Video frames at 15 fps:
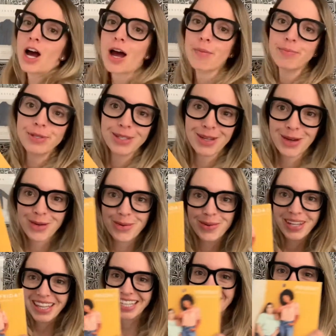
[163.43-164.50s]
So
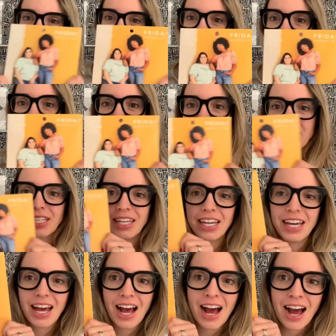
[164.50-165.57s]
this is actually
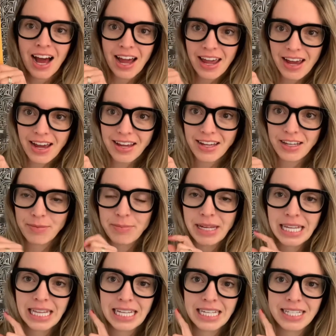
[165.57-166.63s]
high on my
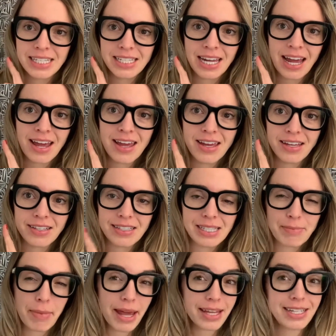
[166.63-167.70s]
list. I
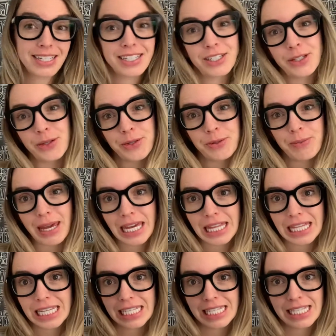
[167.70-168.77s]
expect to make
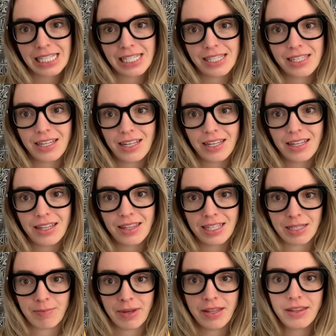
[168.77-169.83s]
this
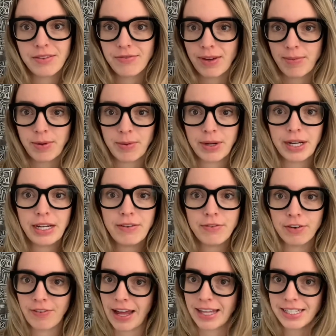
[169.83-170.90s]
month, February, for
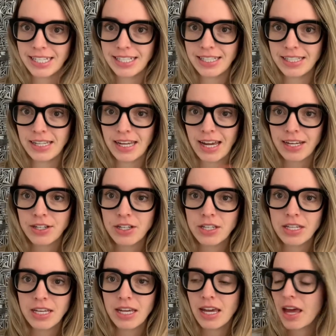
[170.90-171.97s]
Valentine's Day
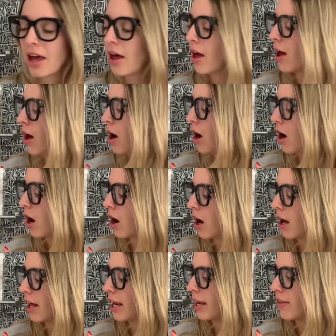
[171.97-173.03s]
actually.
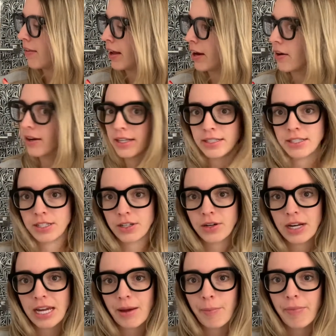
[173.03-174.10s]
On their
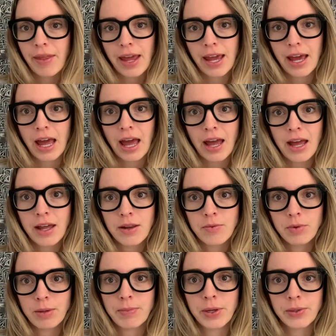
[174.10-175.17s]
Instagram, they had
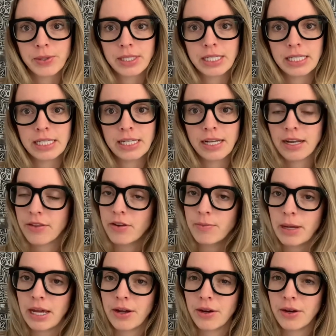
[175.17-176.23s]
reposted another
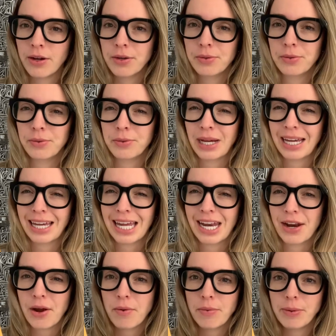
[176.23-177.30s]
maker who I
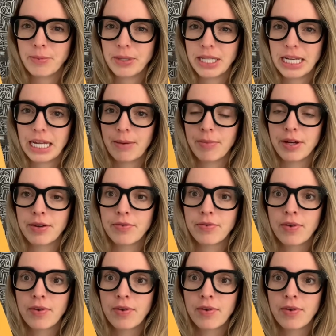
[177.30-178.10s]
cannot remember the name of,